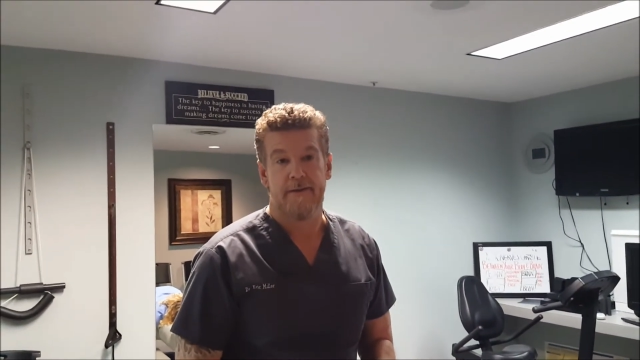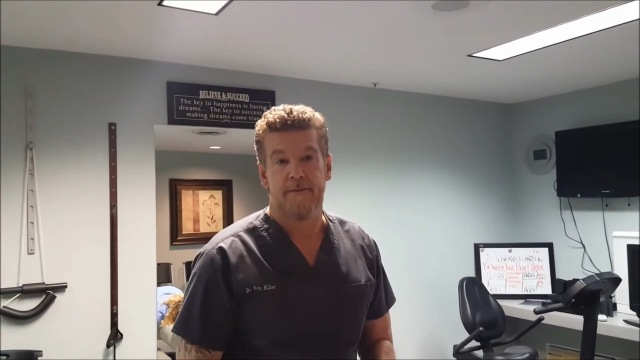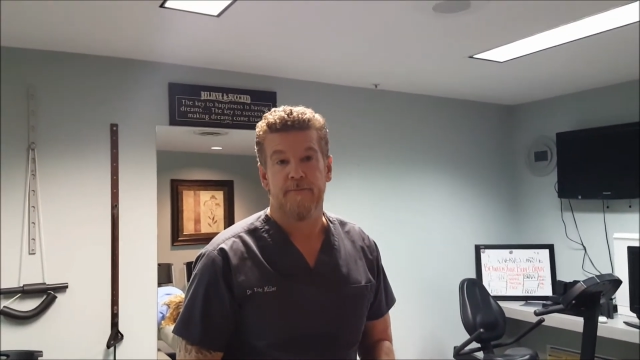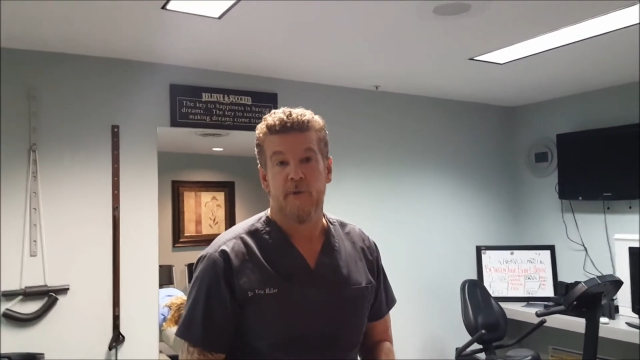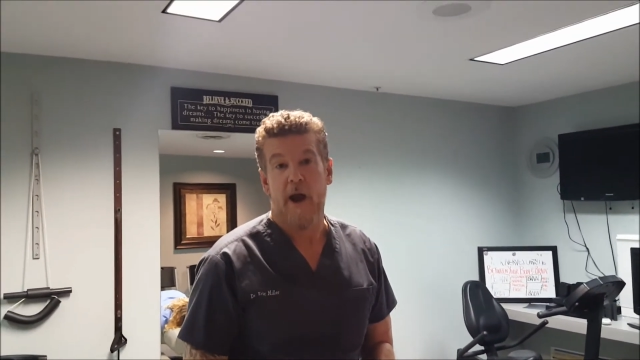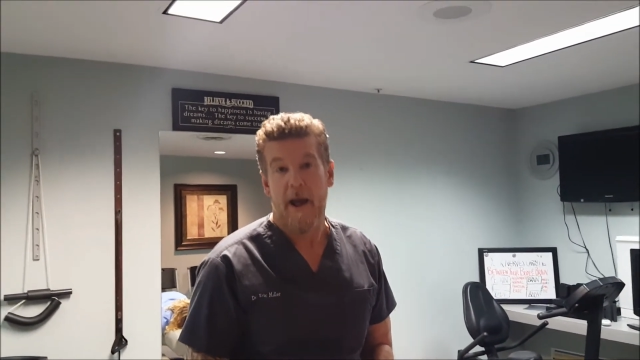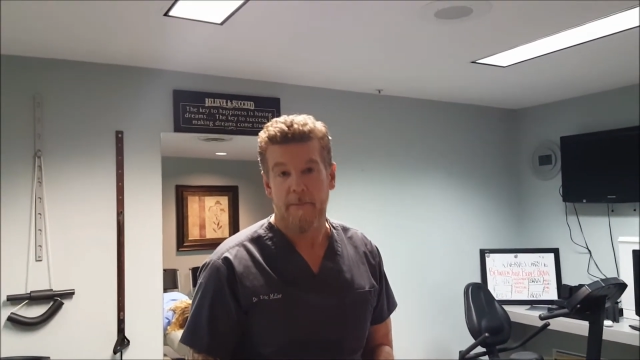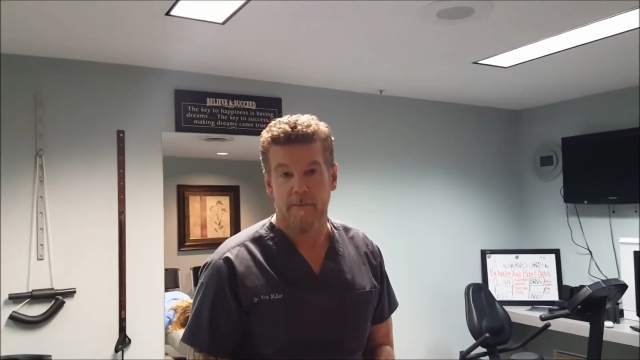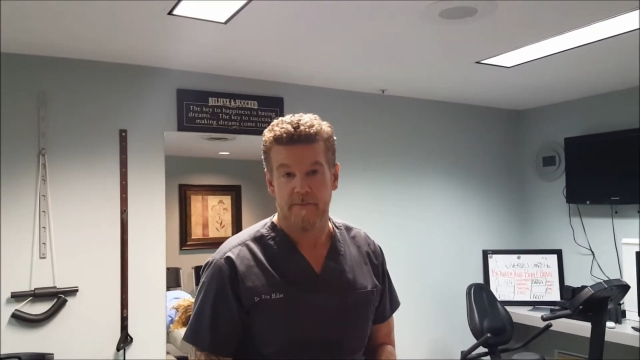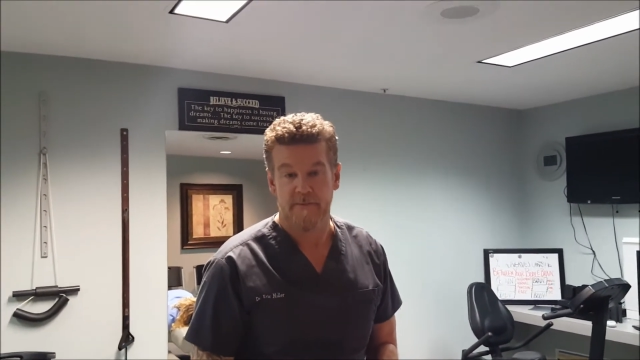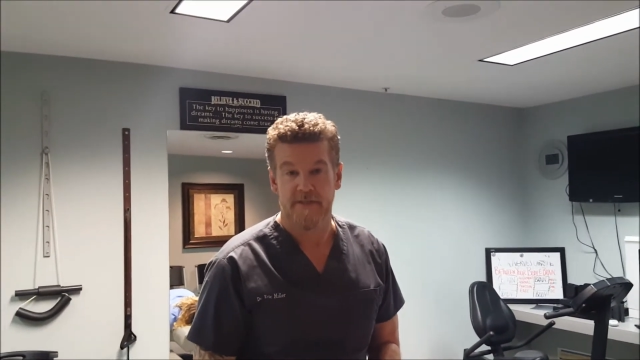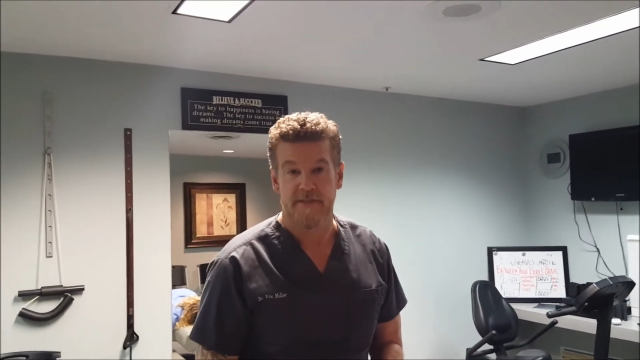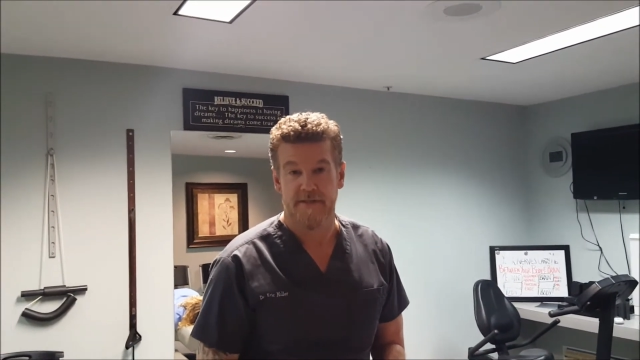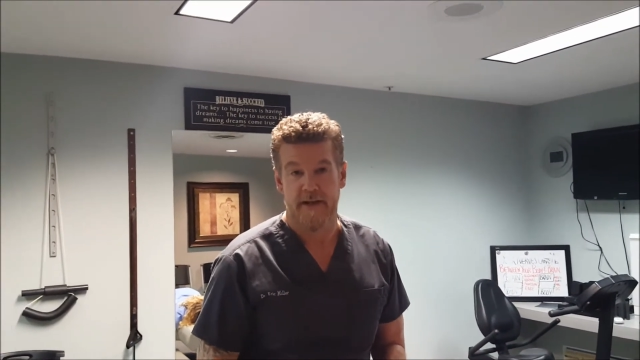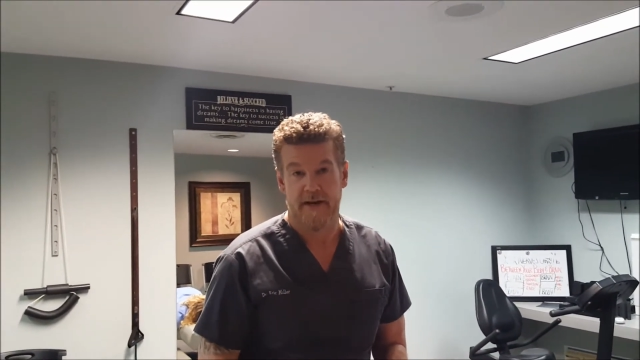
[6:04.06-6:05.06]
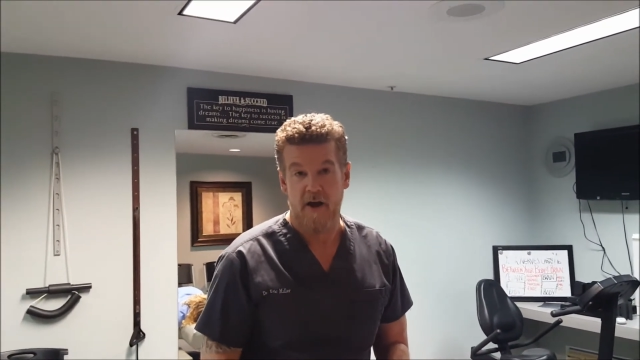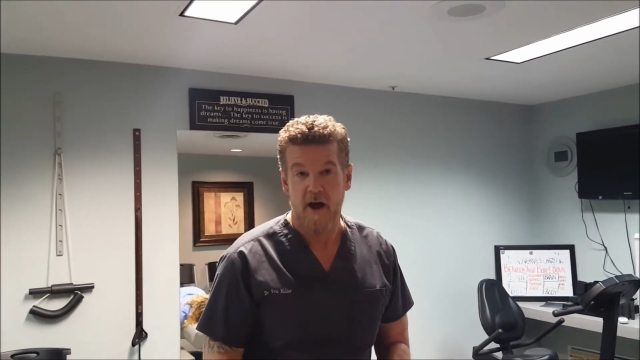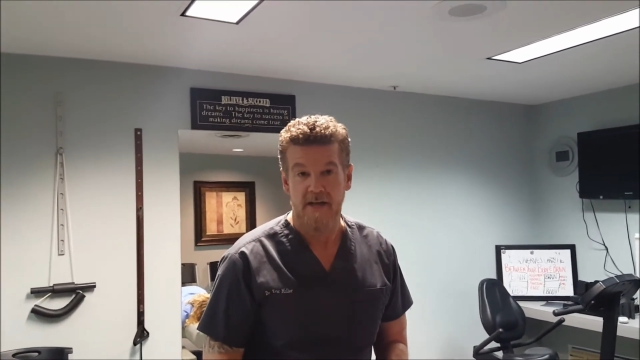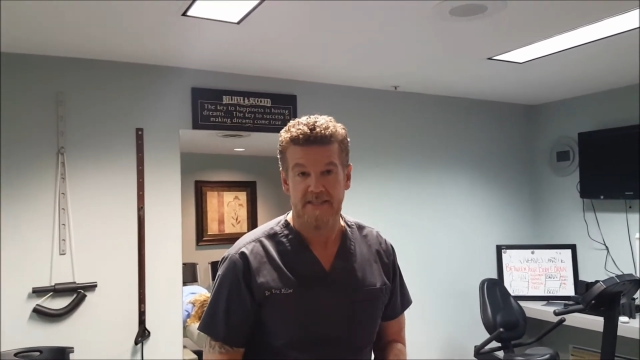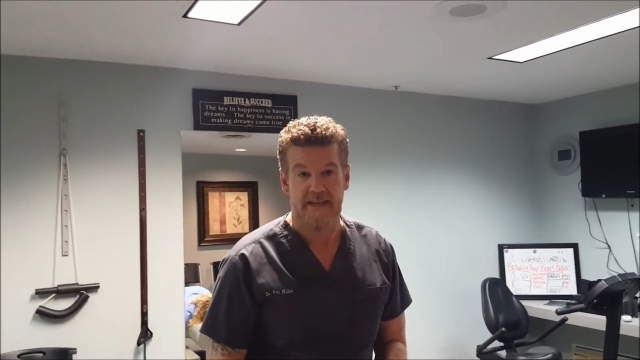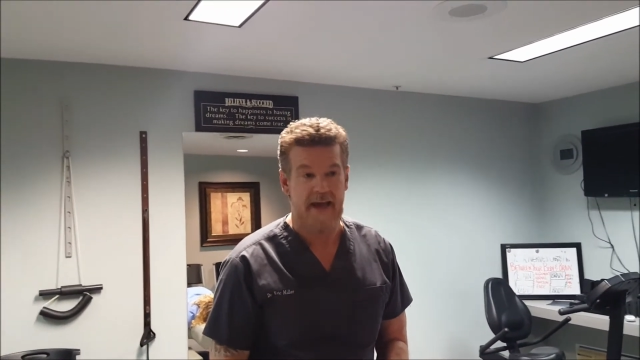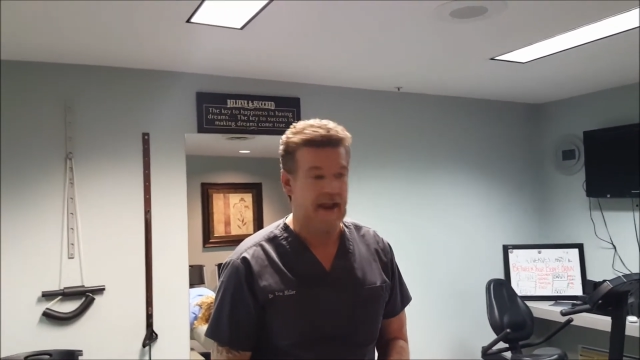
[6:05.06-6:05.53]
problems that
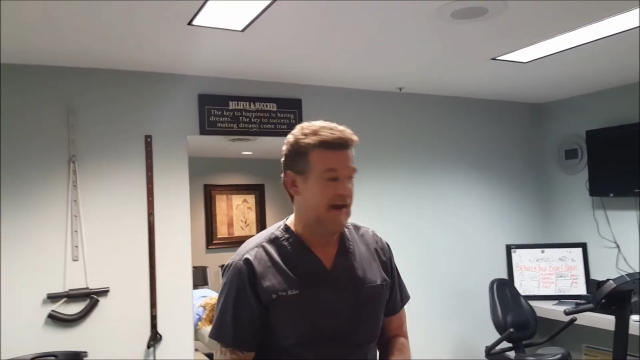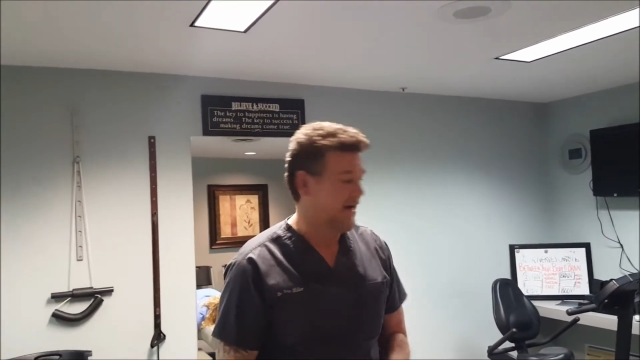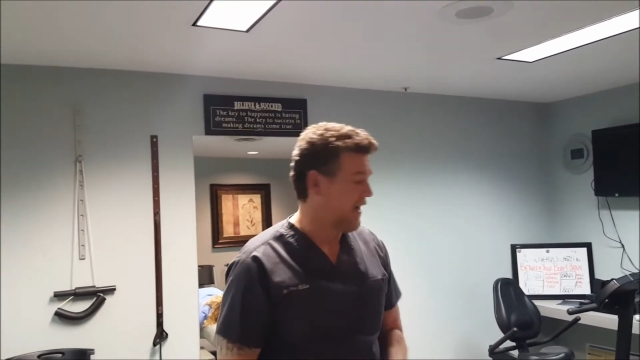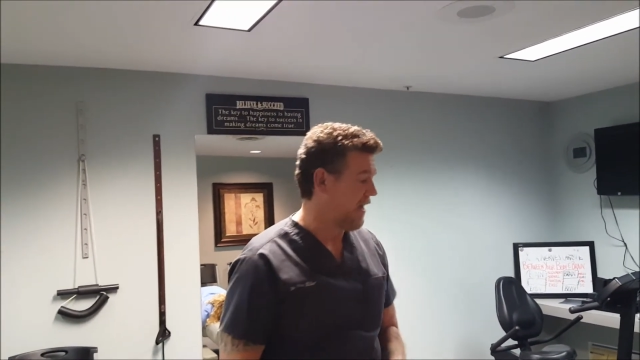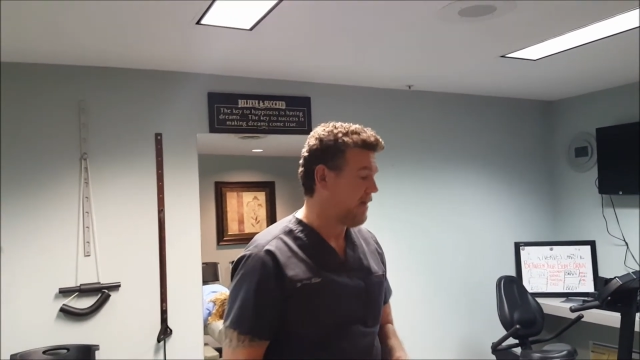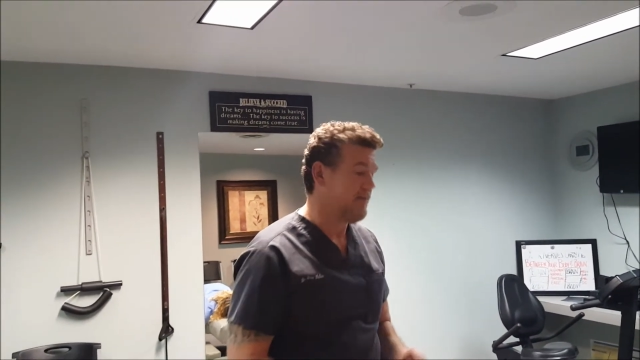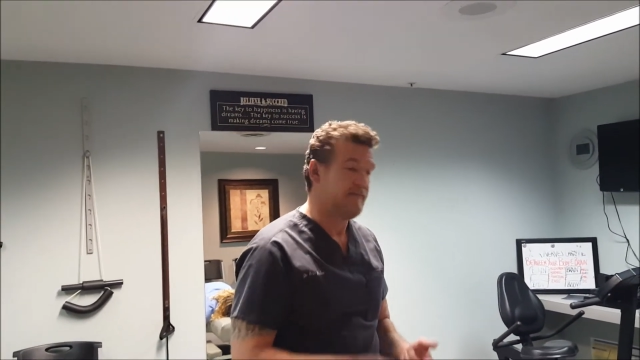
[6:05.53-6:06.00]
cause sciatica: